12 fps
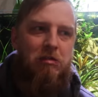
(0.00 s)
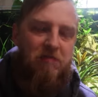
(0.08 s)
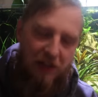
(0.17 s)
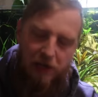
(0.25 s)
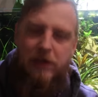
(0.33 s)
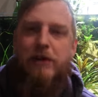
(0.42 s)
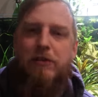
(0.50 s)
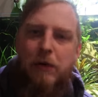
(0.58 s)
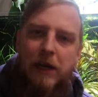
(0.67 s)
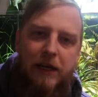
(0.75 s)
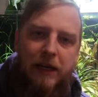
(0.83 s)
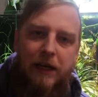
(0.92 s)
then I know it's
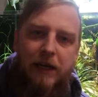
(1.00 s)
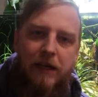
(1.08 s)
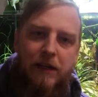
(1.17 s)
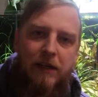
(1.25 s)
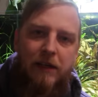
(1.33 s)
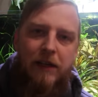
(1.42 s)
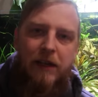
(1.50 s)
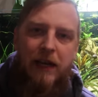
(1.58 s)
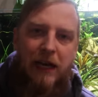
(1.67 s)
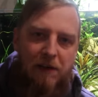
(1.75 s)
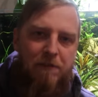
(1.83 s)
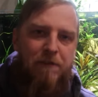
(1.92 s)
working.
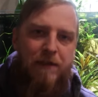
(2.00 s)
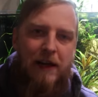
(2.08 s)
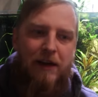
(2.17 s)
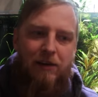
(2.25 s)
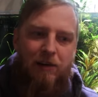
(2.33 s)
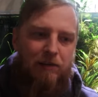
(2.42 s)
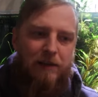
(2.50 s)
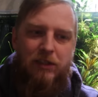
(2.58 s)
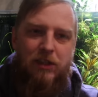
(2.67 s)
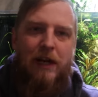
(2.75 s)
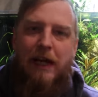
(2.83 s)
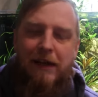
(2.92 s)
If that
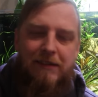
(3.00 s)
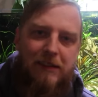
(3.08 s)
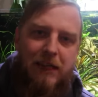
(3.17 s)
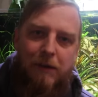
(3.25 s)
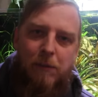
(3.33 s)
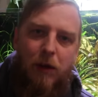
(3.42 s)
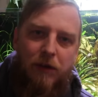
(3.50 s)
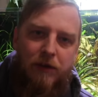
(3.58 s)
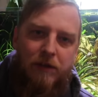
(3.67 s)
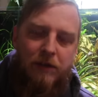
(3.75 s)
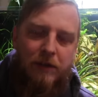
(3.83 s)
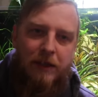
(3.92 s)
orange light hasn't come
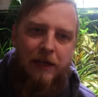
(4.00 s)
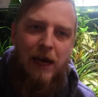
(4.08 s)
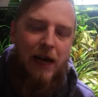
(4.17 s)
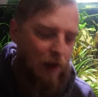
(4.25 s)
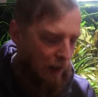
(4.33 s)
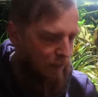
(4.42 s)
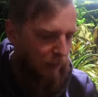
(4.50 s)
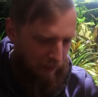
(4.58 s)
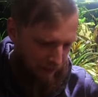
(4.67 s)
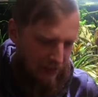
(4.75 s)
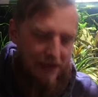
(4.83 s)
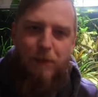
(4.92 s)
on, and I'm
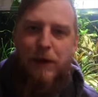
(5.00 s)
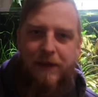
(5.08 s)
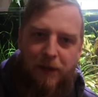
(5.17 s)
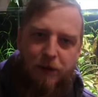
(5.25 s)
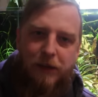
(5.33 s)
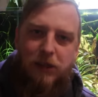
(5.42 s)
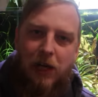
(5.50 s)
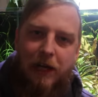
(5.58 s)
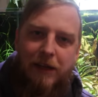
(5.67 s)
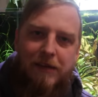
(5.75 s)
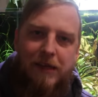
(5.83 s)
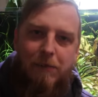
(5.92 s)
not there when the orange
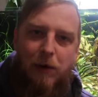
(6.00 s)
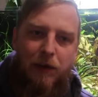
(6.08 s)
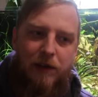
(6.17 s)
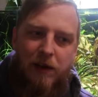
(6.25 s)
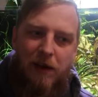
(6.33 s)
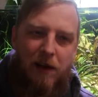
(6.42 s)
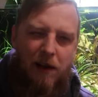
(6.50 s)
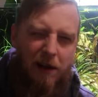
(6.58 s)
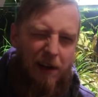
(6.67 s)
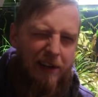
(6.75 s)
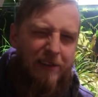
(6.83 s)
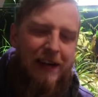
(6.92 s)
light has come on,
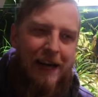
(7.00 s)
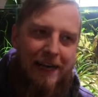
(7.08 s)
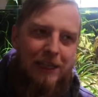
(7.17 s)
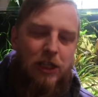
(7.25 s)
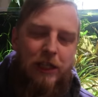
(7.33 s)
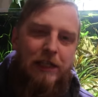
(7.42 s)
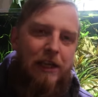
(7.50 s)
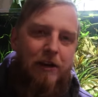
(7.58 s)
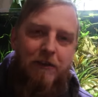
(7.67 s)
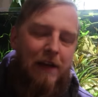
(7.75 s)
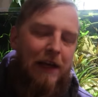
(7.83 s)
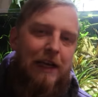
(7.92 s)
I don't actually know
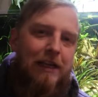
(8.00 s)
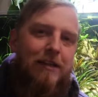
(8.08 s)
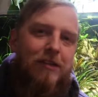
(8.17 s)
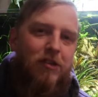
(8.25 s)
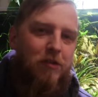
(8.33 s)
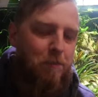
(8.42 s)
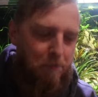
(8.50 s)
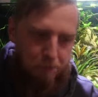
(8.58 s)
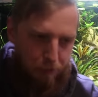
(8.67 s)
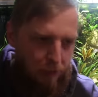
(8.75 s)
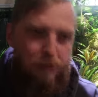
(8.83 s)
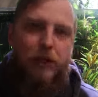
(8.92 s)
if that heat is just
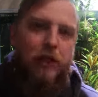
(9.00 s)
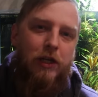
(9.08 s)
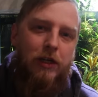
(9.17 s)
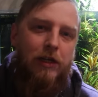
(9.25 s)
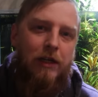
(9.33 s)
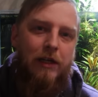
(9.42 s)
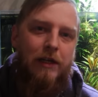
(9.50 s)
broken